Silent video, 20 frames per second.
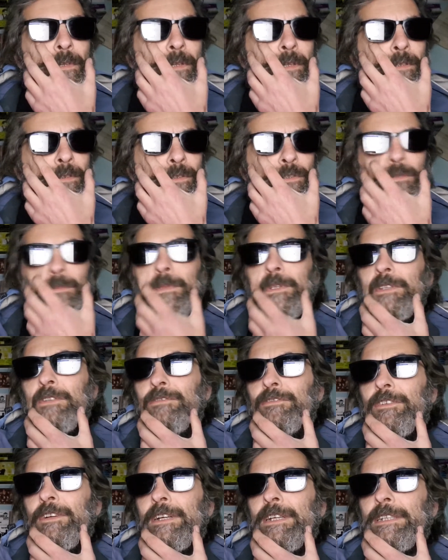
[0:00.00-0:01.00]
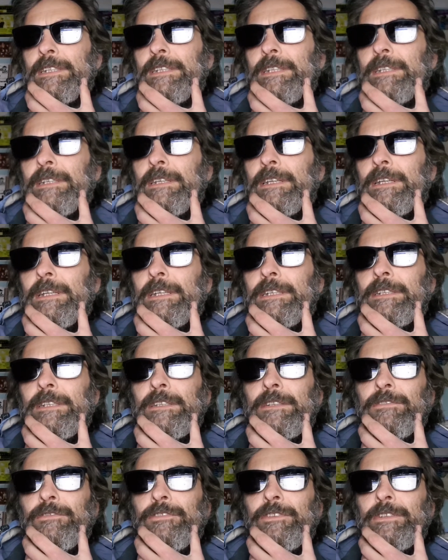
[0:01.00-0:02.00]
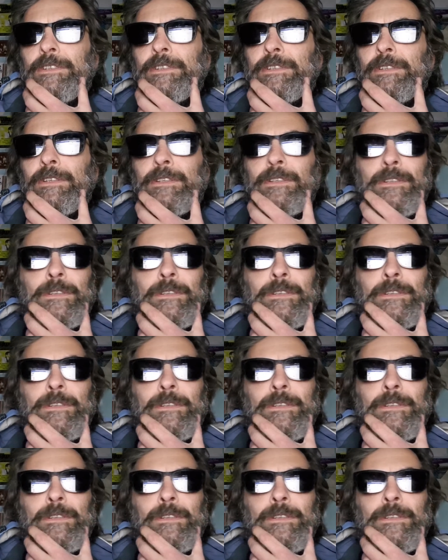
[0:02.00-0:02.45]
and you'll be the fat cunt lying at the front.